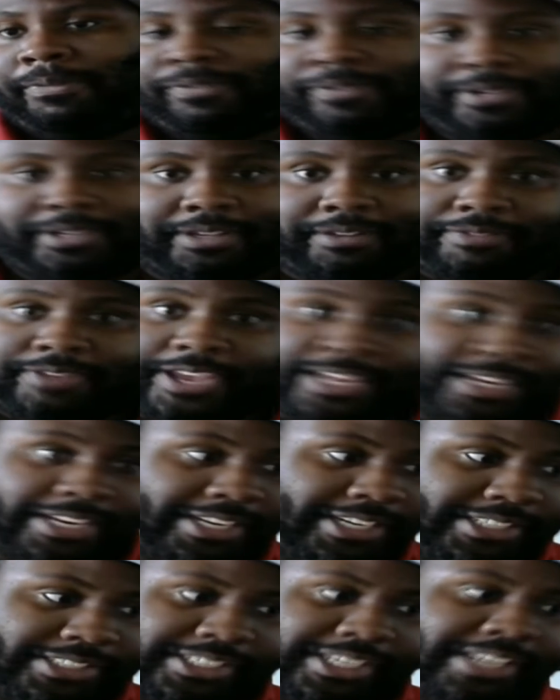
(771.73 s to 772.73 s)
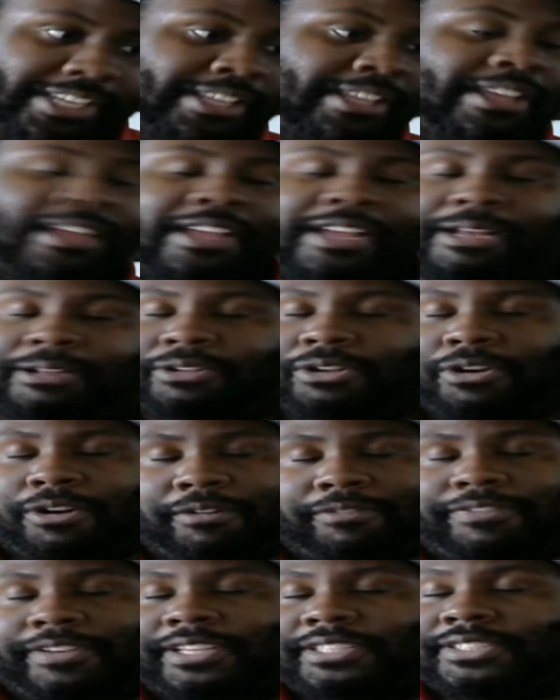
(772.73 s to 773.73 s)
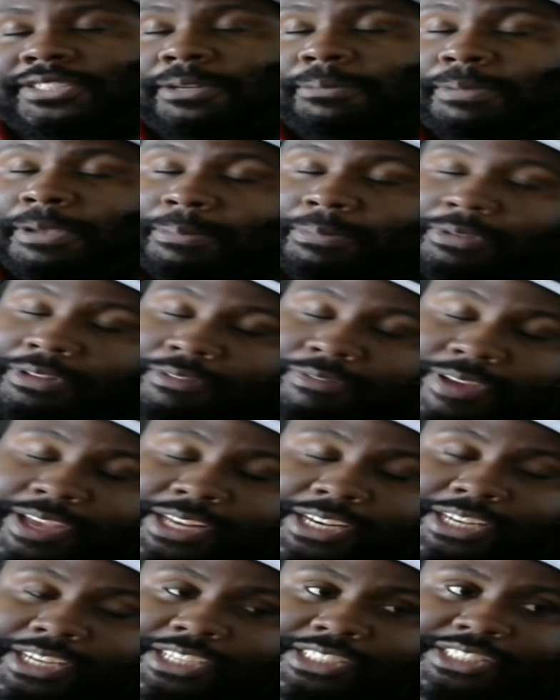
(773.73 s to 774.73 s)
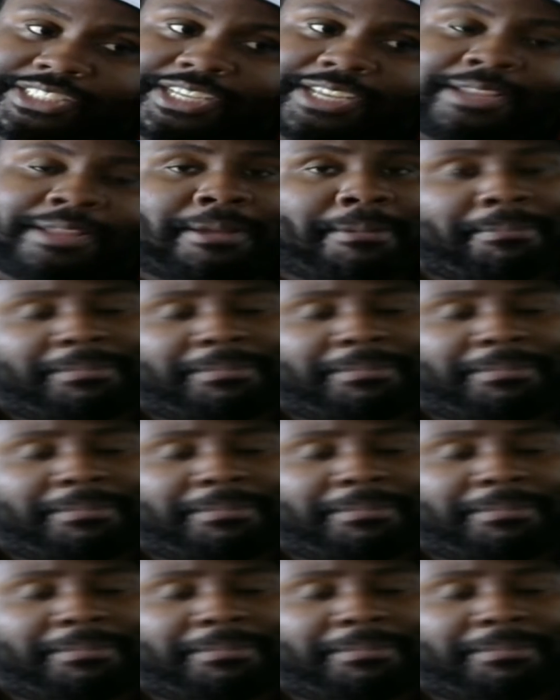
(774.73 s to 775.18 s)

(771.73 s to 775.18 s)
for defending this shit. No offense to the people defending this shit.